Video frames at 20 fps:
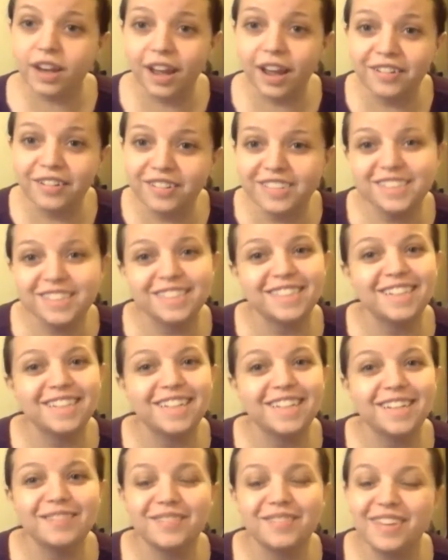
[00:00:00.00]
I will
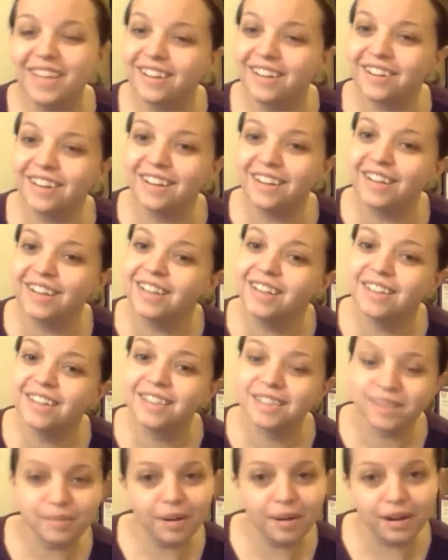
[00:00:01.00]
see you in the era
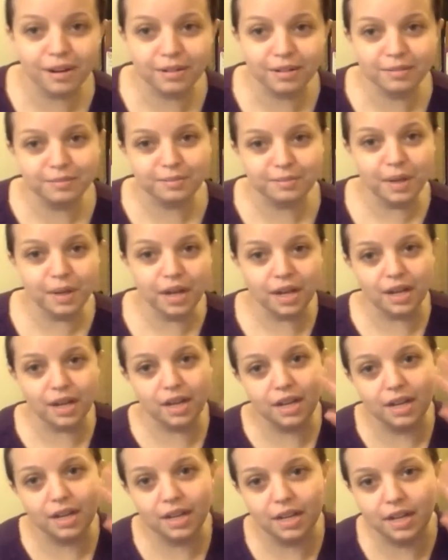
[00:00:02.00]
tomorrow.
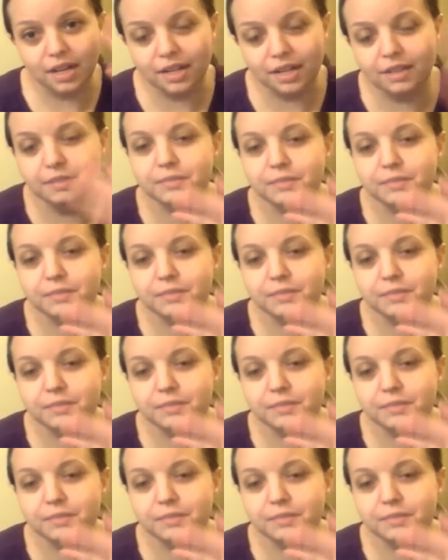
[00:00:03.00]
Bye!